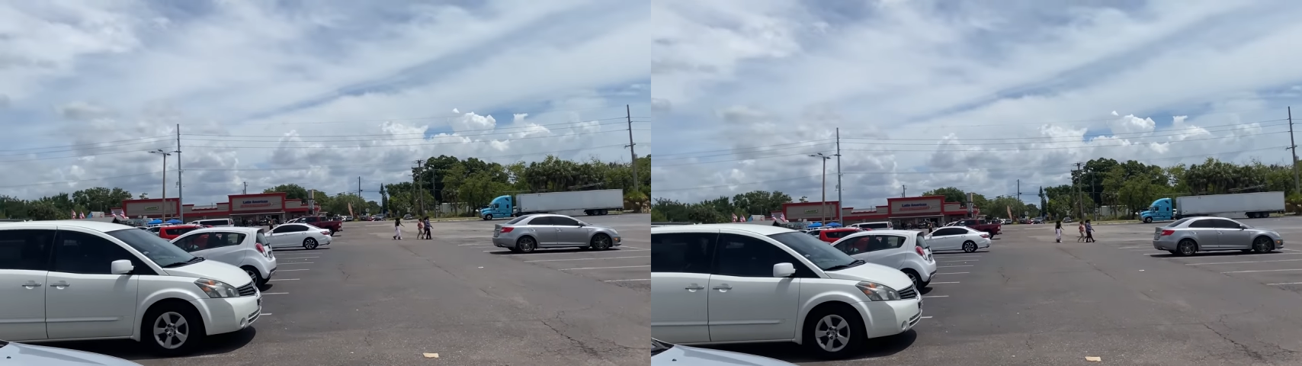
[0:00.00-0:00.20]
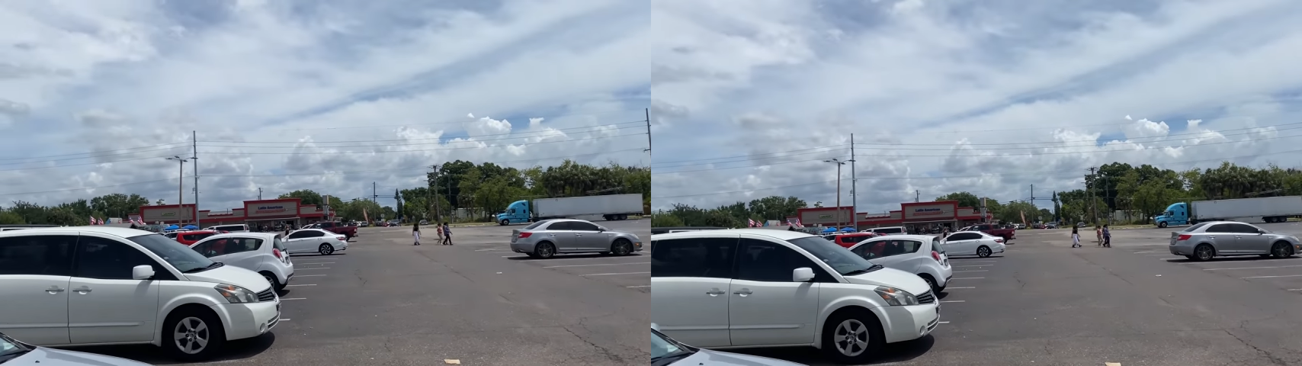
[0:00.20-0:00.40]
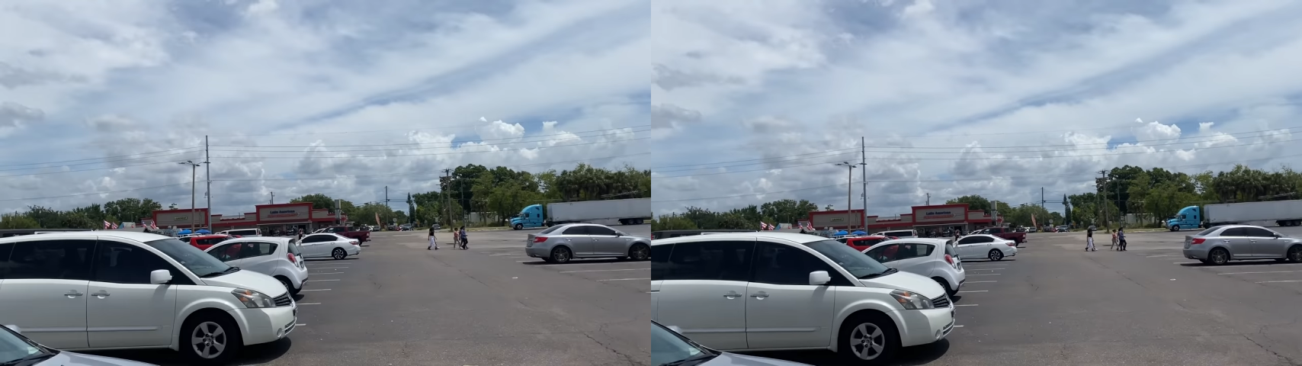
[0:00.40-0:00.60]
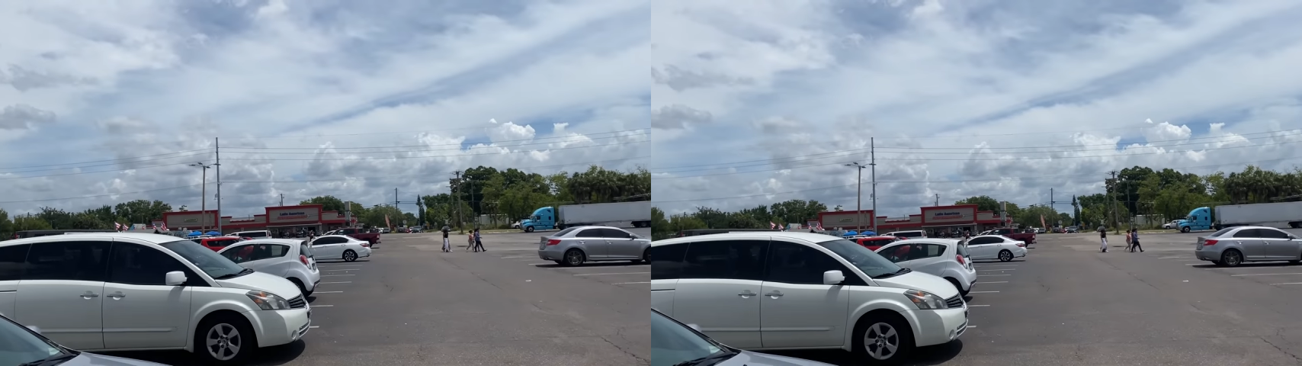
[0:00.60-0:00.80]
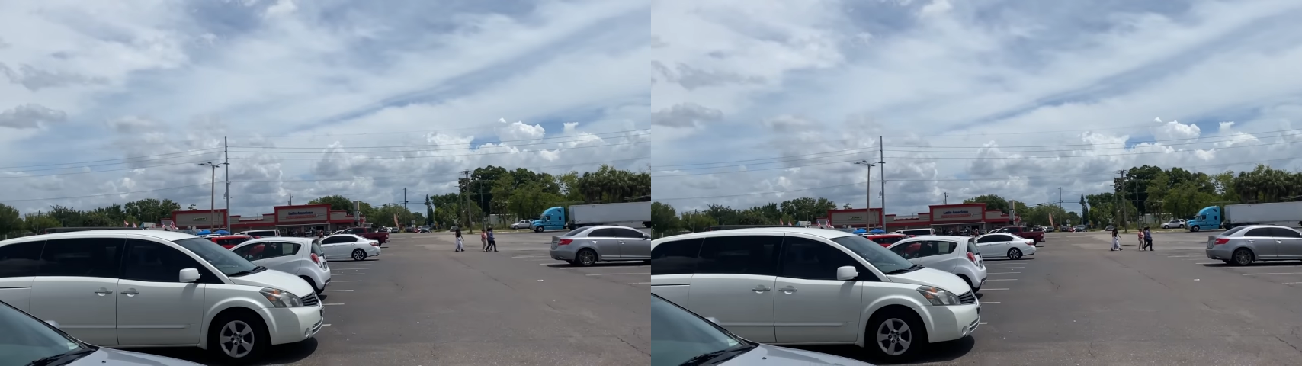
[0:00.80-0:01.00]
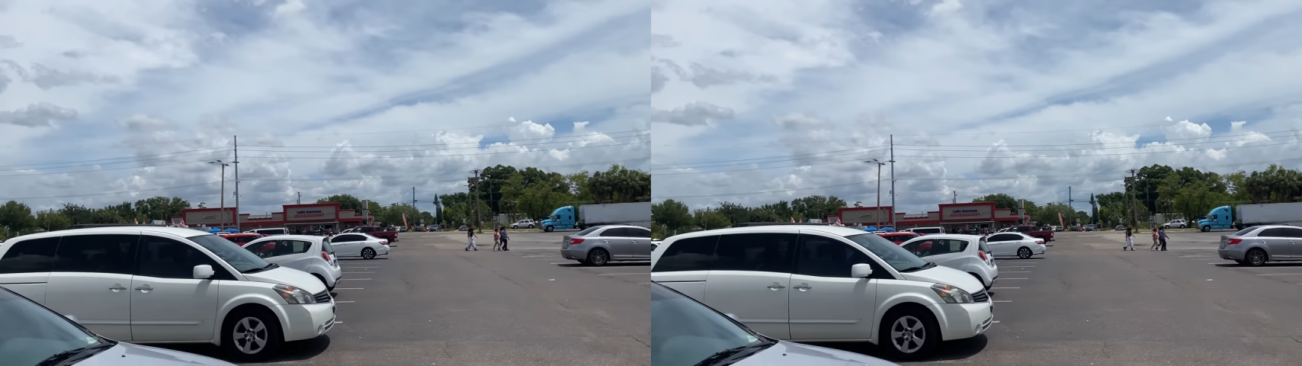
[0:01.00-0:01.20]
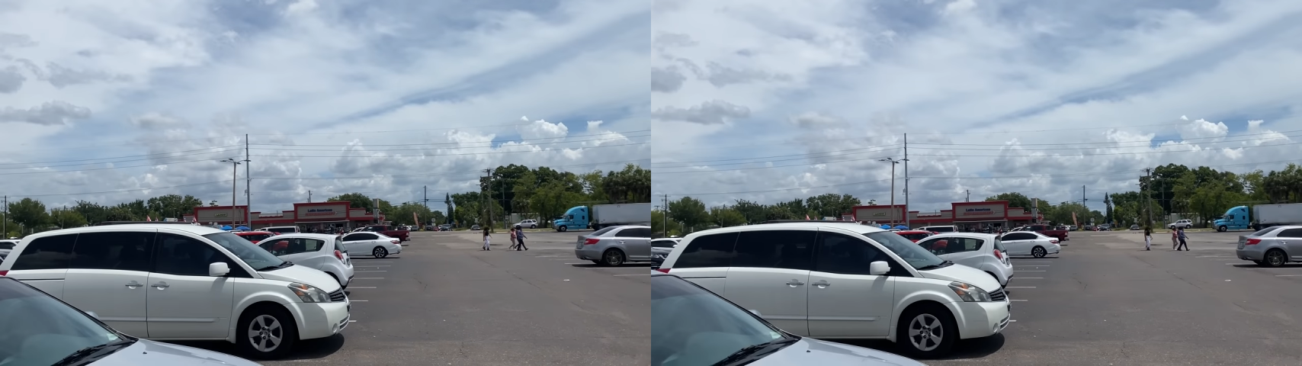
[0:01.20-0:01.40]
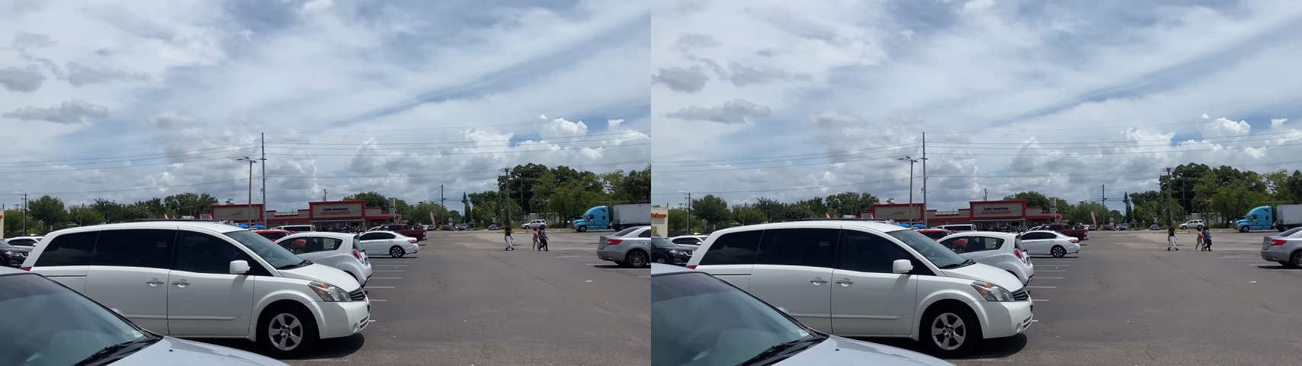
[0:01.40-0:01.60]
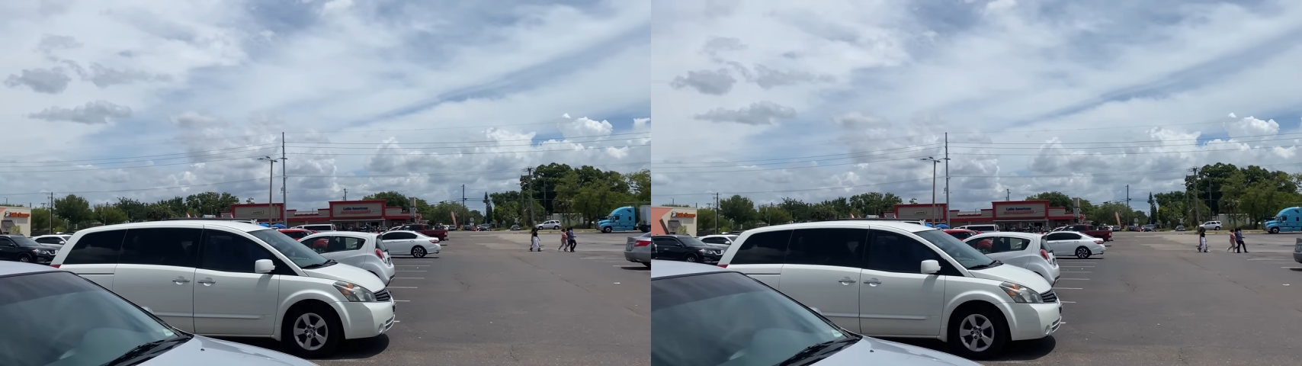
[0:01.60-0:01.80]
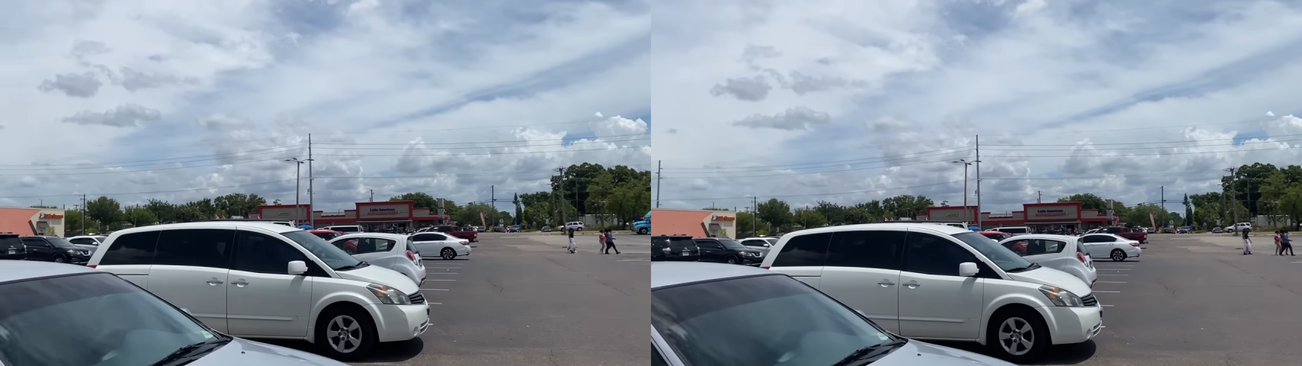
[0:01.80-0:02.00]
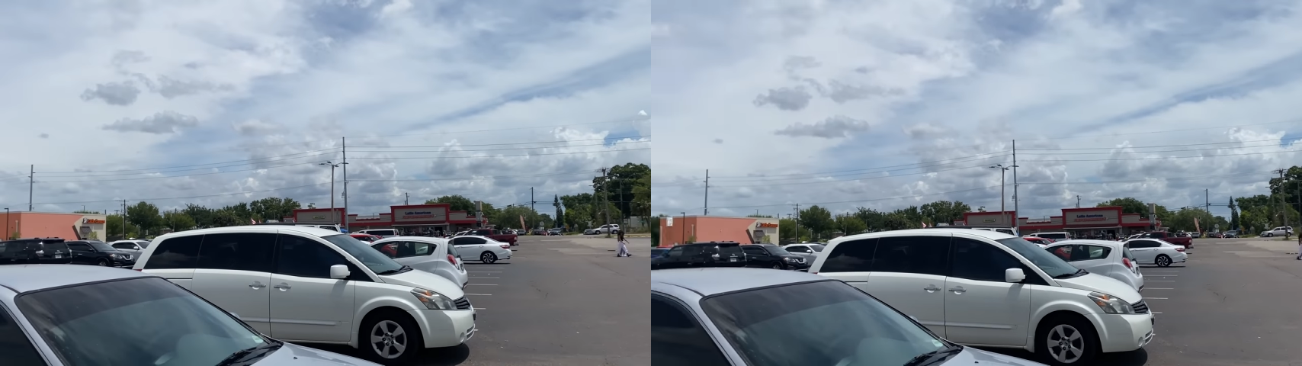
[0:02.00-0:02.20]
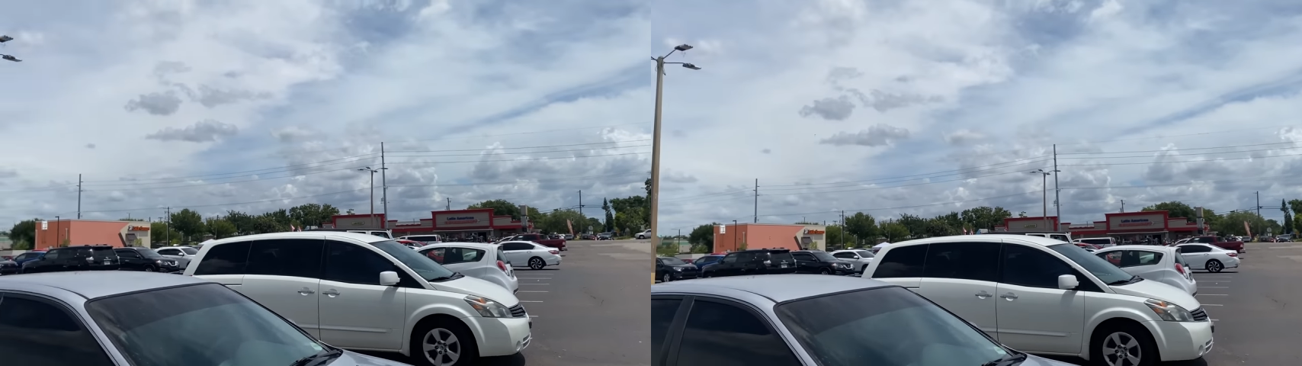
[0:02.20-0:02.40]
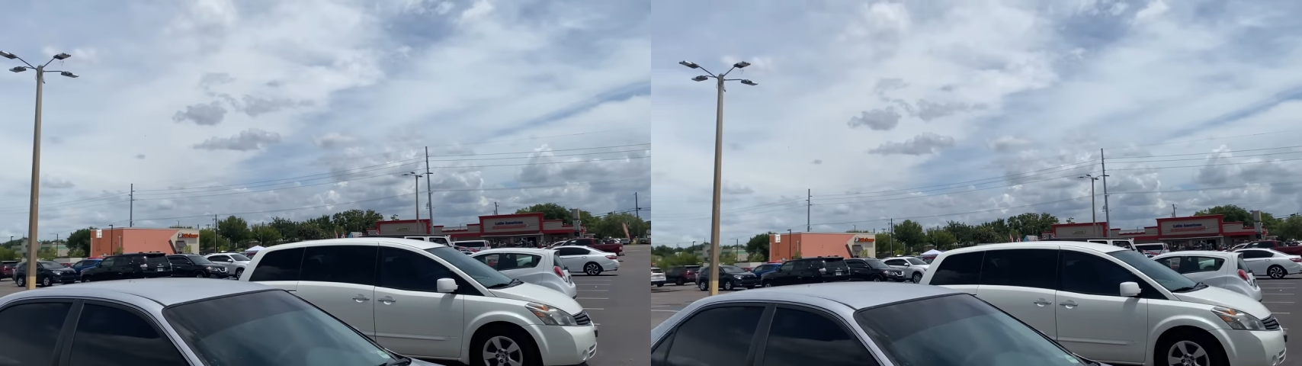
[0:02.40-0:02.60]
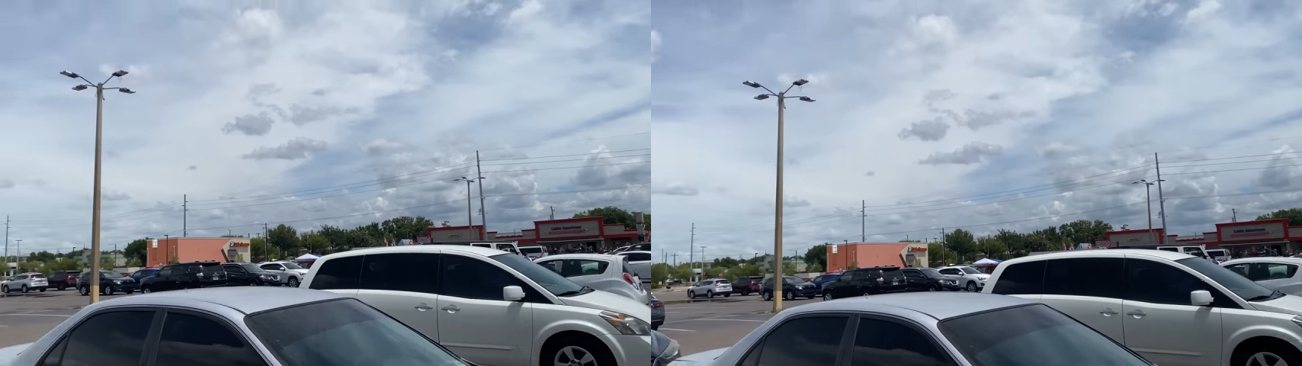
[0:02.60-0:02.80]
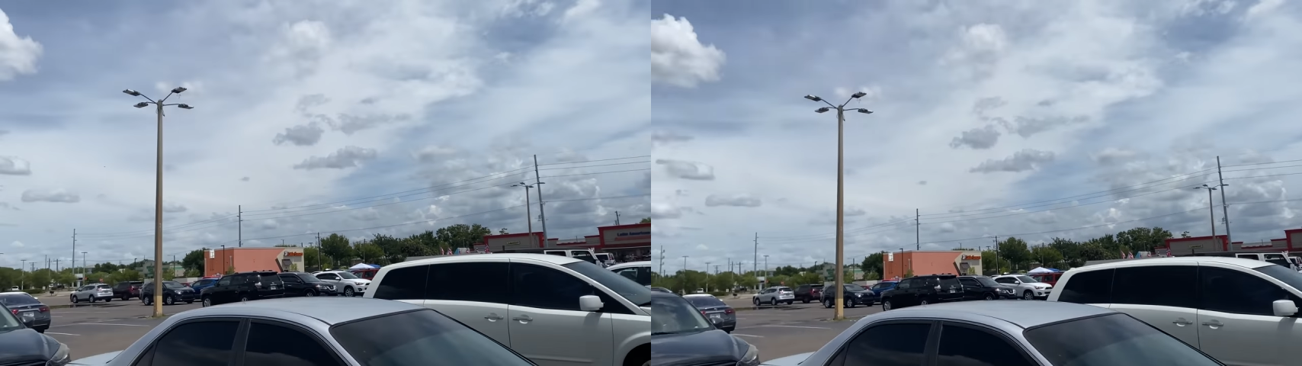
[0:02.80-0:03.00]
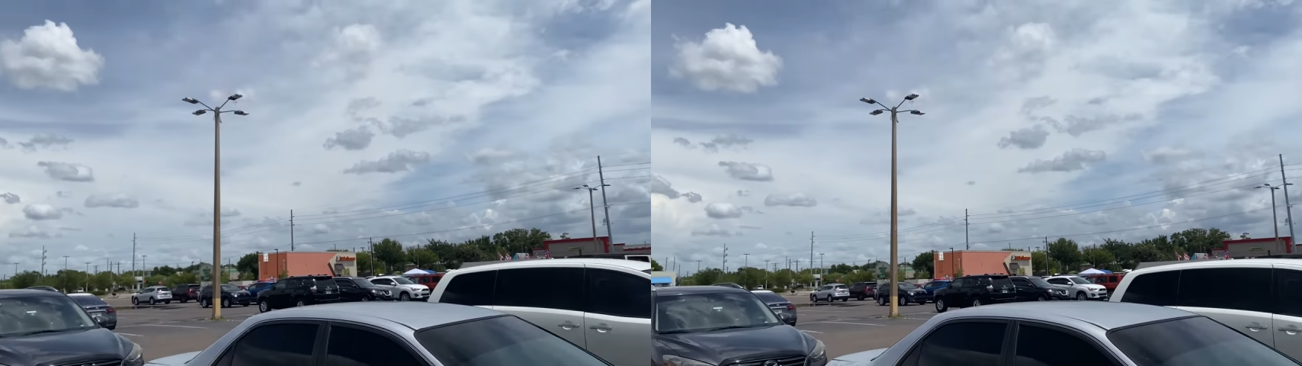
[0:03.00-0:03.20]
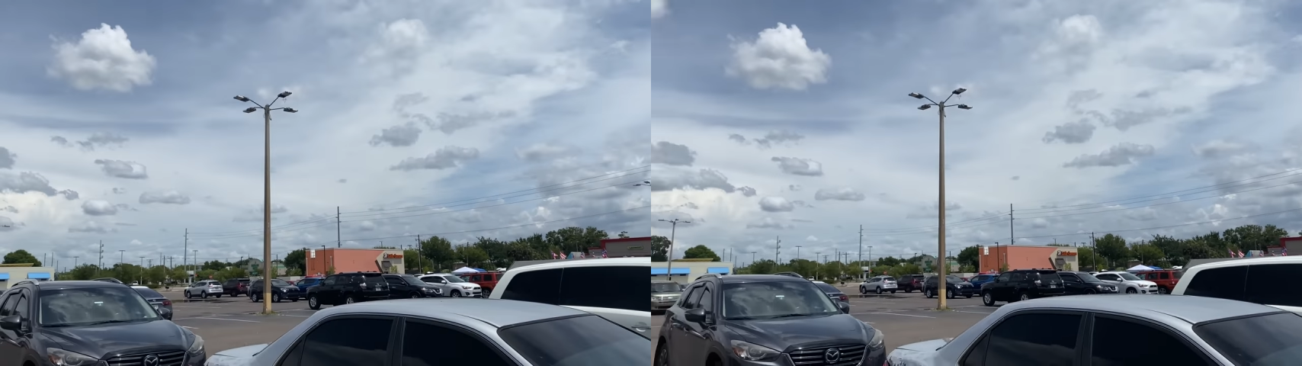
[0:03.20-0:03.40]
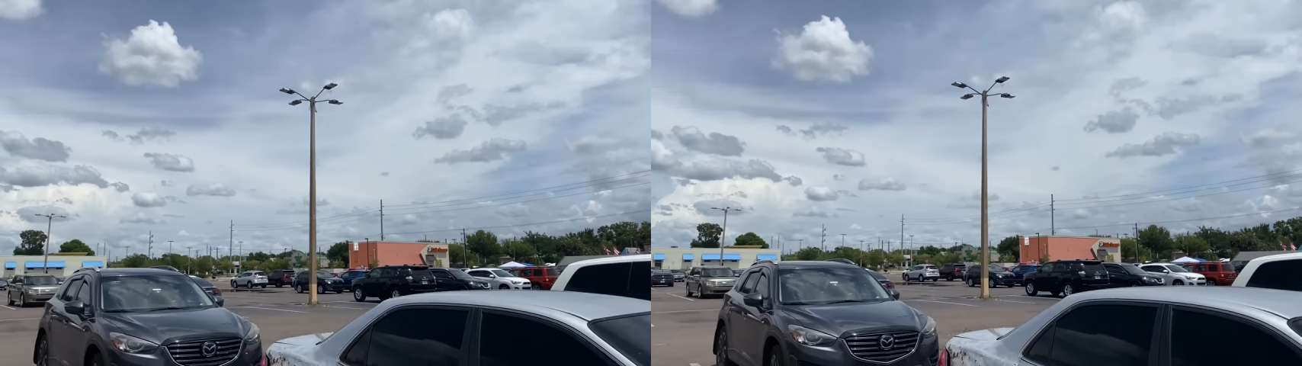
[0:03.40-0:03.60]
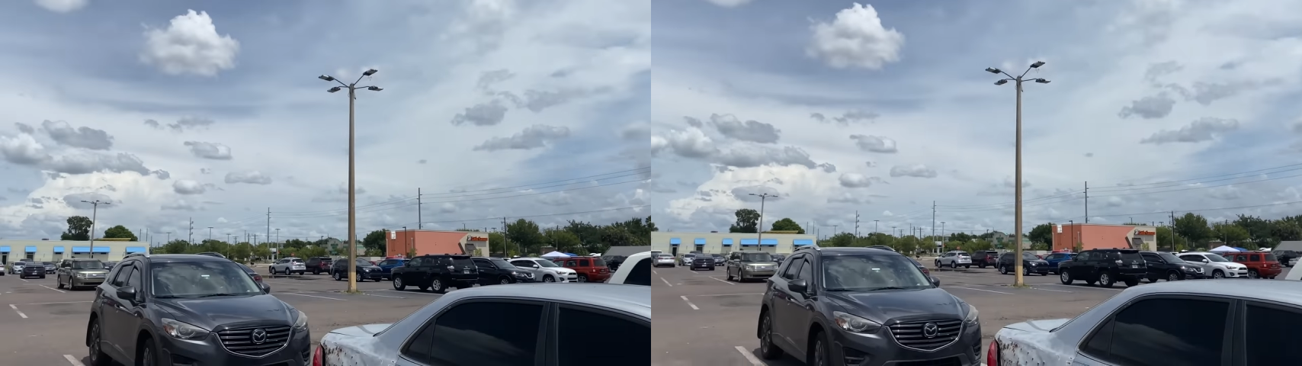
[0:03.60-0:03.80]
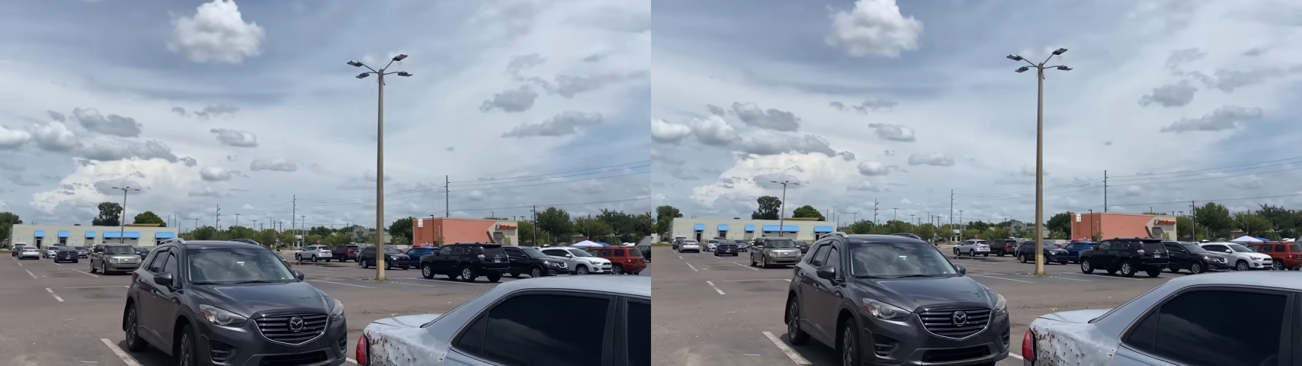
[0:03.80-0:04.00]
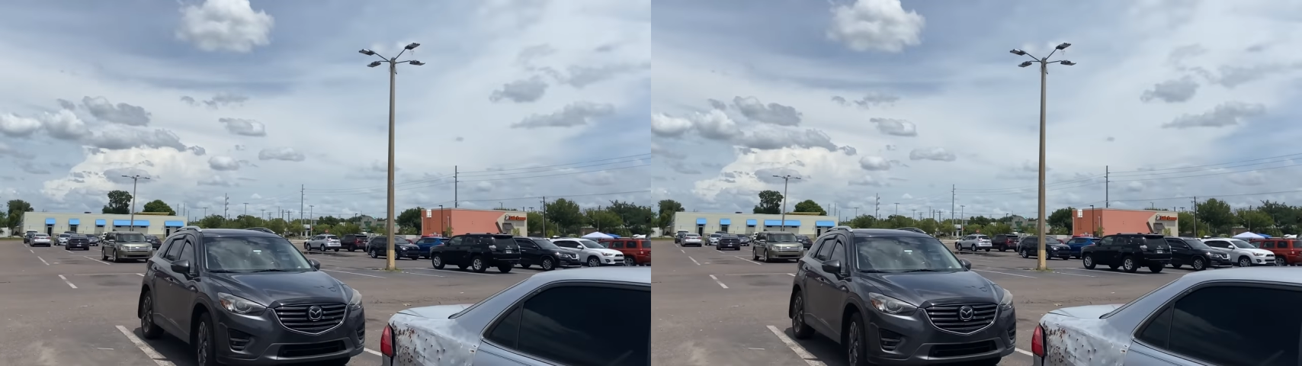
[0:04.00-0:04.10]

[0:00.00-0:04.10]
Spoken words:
No face is visible, so there are no lips to read.